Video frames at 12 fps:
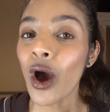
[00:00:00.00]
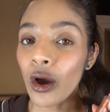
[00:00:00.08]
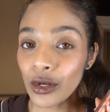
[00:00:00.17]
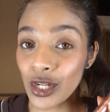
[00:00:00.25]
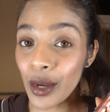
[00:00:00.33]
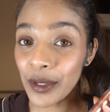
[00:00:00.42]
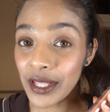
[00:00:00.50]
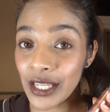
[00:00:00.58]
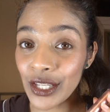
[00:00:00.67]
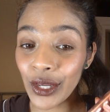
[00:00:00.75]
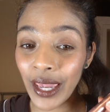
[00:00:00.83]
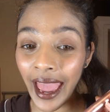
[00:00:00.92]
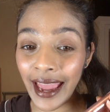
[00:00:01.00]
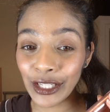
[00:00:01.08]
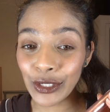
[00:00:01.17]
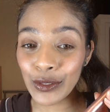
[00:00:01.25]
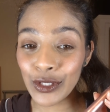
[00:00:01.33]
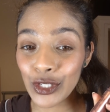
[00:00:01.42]
On top of this, you can
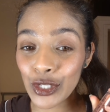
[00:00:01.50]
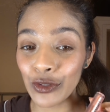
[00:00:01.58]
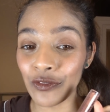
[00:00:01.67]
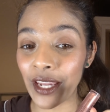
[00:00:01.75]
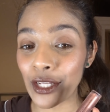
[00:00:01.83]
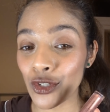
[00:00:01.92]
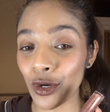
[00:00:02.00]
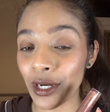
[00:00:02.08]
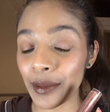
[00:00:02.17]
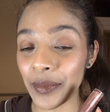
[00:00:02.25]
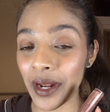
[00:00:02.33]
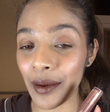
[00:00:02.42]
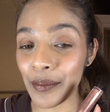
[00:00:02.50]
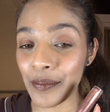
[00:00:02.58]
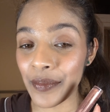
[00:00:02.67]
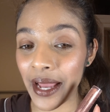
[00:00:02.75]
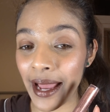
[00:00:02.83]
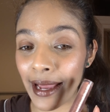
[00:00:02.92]
use the Too Faced Chocolate Plump
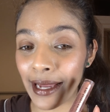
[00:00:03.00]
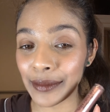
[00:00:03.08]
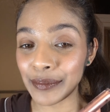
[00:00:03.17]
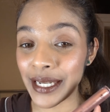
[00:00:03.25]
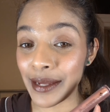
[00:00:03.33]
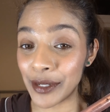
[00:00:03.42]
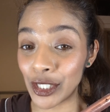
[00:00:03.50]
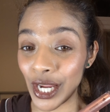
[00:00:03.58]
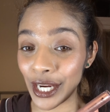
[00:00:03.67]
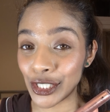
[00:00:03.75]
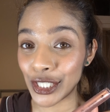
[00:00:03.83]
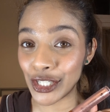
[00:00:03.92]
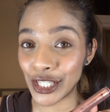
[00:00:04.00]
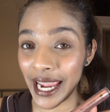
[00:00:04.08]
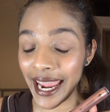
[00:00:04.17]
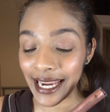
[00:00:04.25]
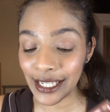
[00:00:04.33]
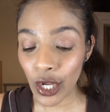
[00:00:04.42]
lip injection
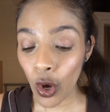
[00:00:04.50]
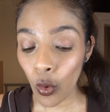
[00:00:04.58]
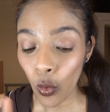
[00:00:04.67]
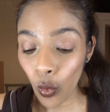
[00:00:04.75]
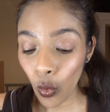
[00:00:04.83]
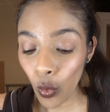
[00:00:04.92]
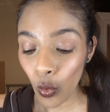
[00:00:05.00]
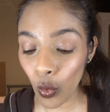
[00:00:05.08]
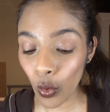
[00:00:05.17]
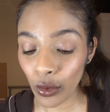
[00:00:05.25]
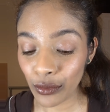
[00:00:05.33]
shade, or